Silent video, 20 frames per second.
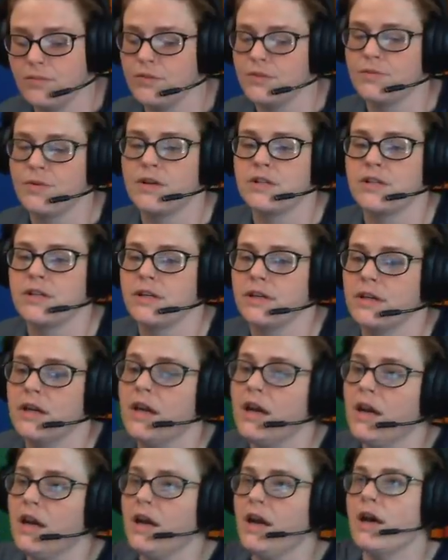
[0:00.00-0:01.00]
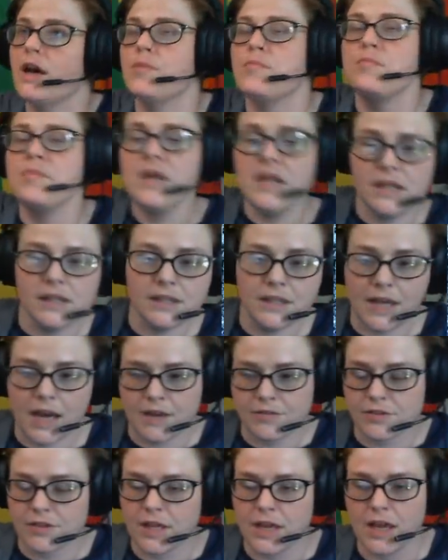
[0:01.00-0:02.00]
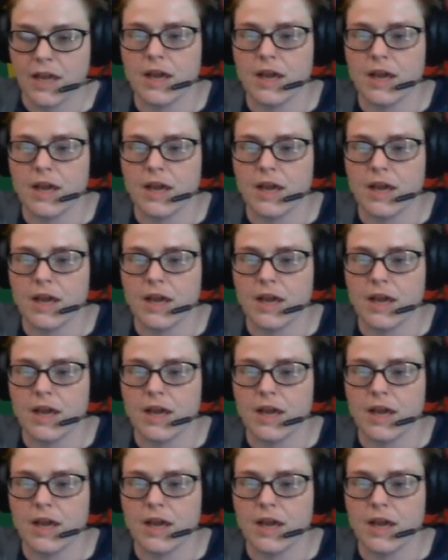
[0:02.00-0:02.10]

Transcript: was watching immediately after they